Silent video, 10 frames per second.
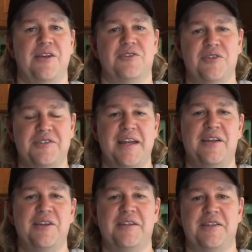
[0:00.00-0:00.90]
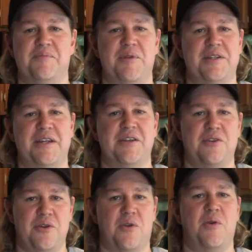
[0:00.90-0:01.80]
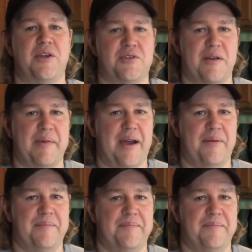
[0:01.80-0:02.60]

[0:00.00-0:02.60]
So let's take a look at this brisket and do a quick trim out.